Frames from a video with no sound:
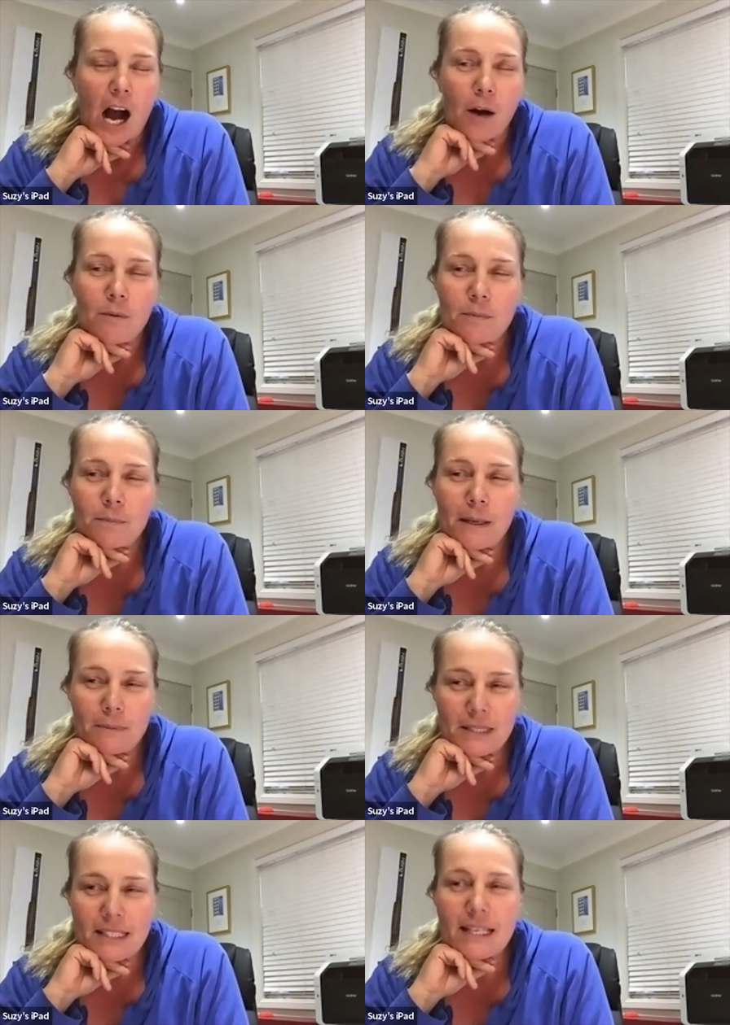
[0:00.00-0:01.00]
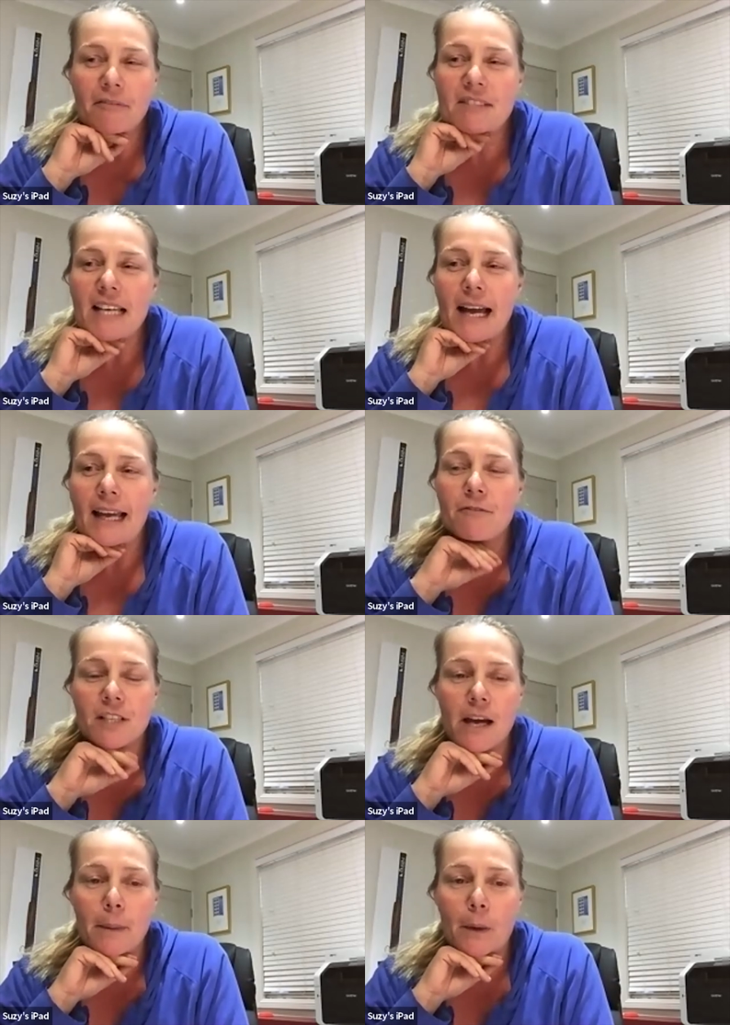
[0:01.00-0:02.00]
I, it was a tough day. Every
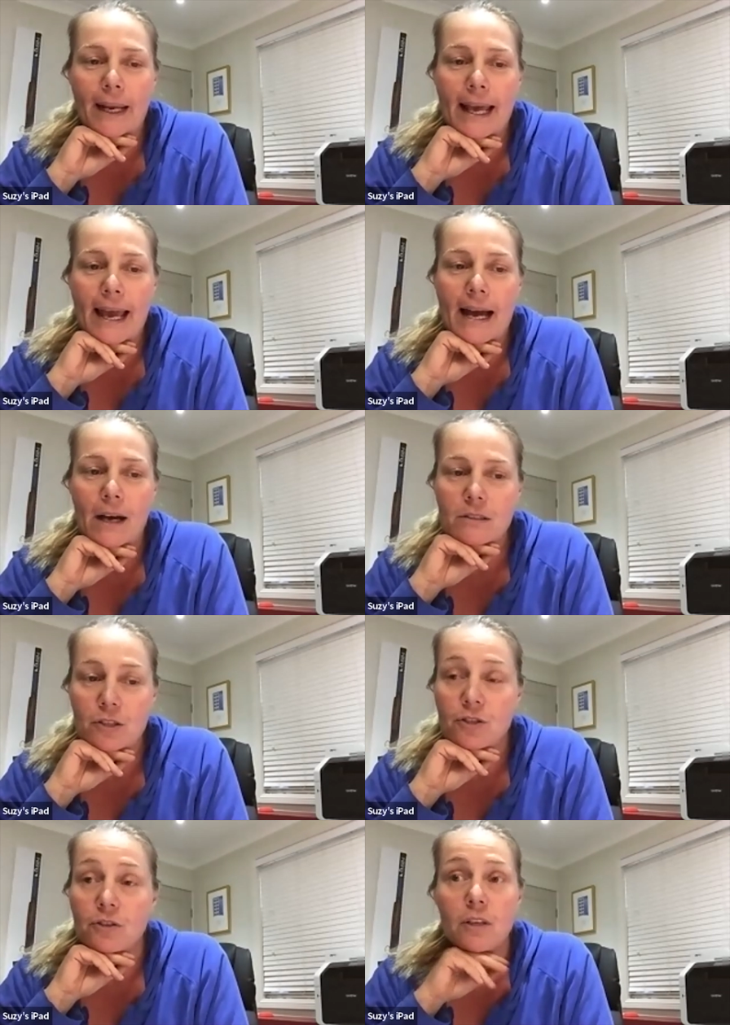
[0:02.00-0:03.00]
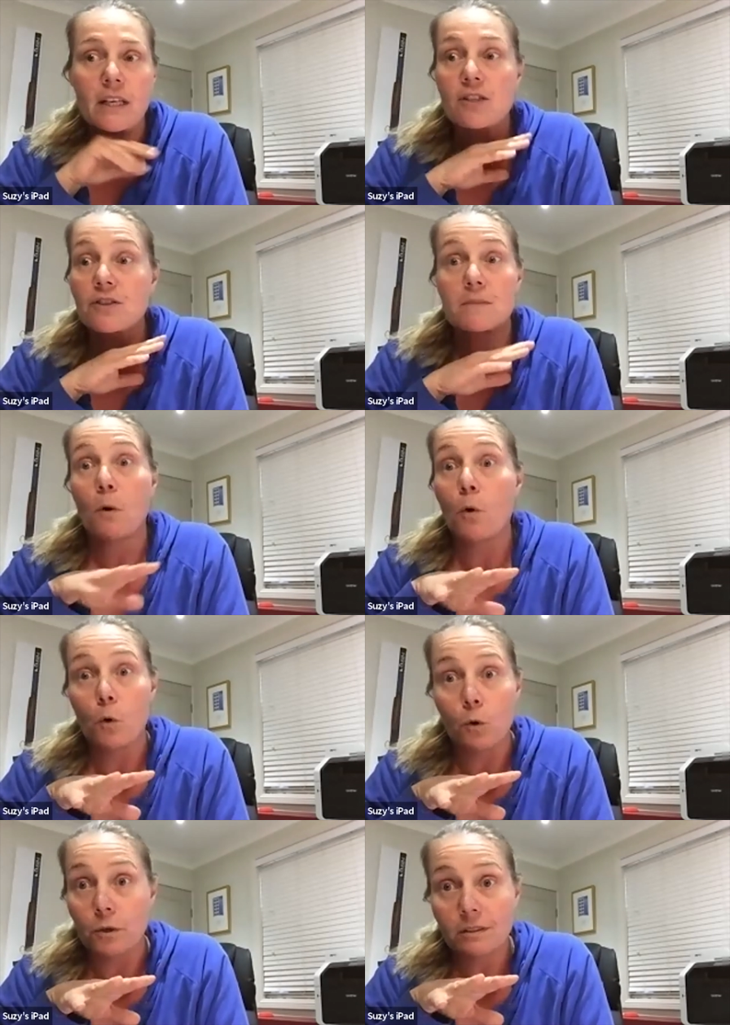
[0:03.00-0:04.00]
time I went out to shoot, it just
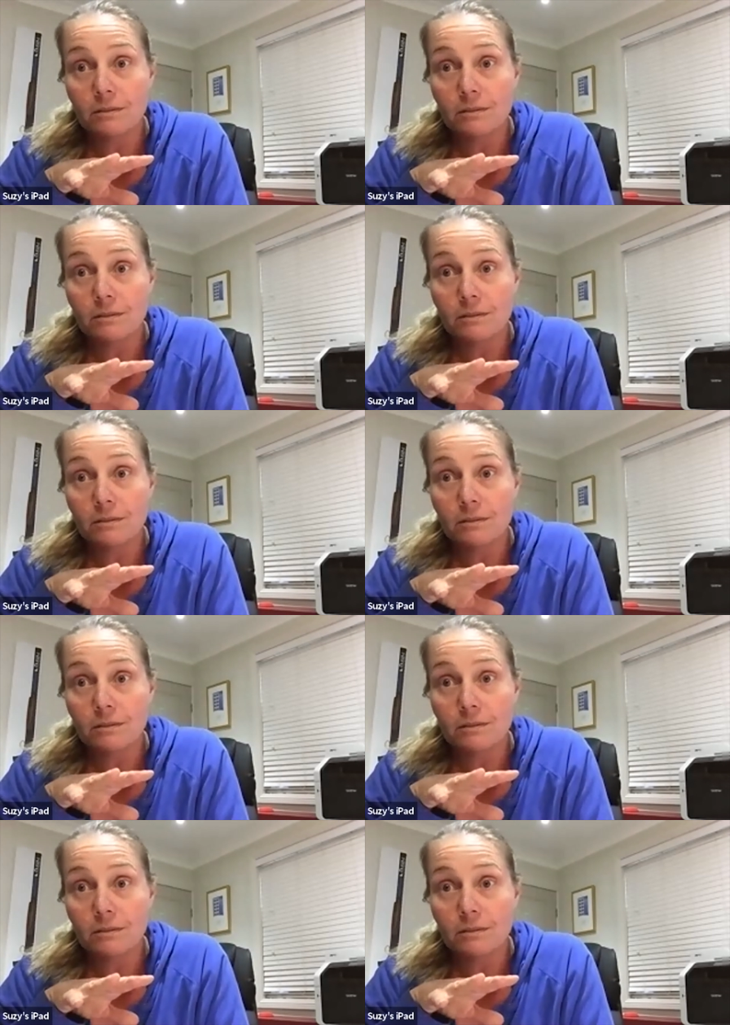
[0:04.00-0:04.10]
poured.